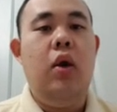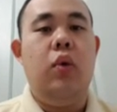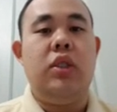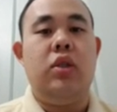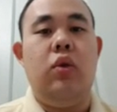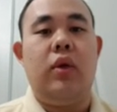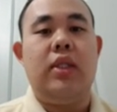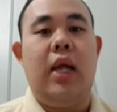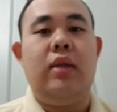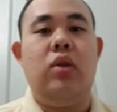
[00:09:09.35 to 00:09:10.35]
which looks
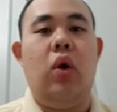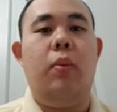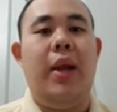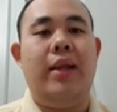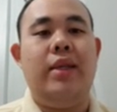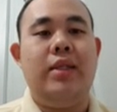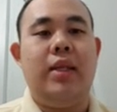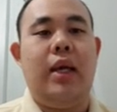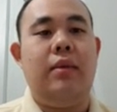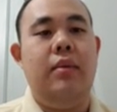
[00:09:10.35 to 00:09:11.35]
like a dull blade
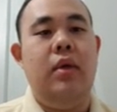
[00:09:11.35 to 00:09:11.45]
design.